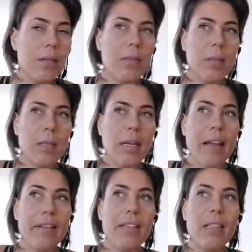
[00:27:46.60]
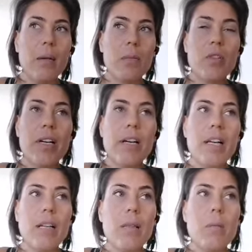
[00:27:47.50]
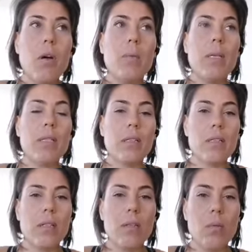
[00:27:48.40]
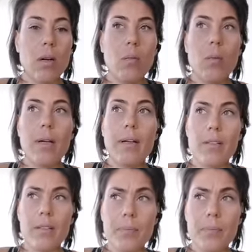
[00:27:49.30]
an athlete I'm training at the moment, one-on-one, and